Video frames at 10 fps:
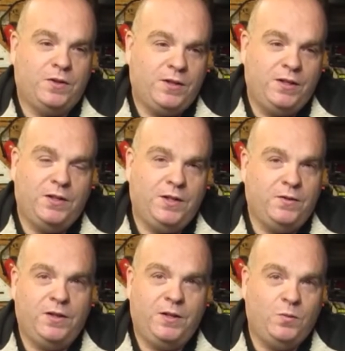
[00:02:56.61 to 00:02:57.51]
because he
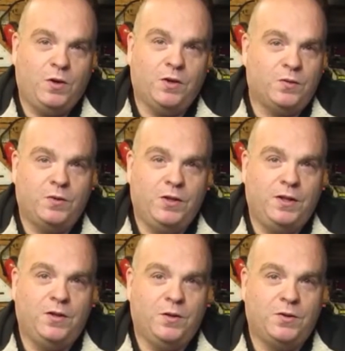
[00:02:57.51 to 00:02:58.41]
works
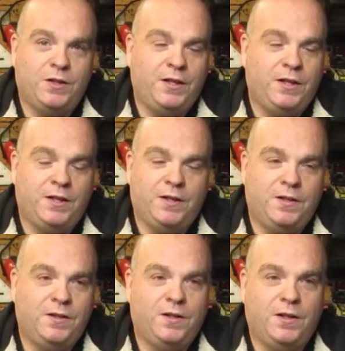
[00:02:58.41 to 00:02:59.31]
really close to
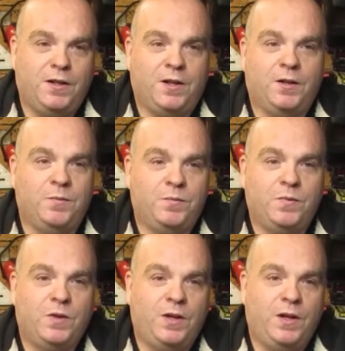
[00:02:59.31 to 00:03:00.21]
here,
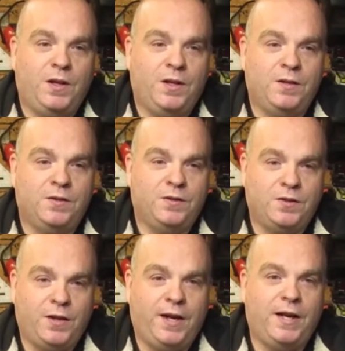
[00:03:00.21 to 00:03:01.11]
and
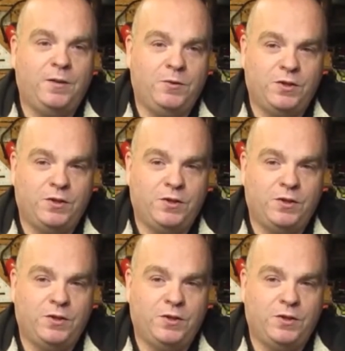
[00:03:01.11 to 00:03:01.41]
so I had him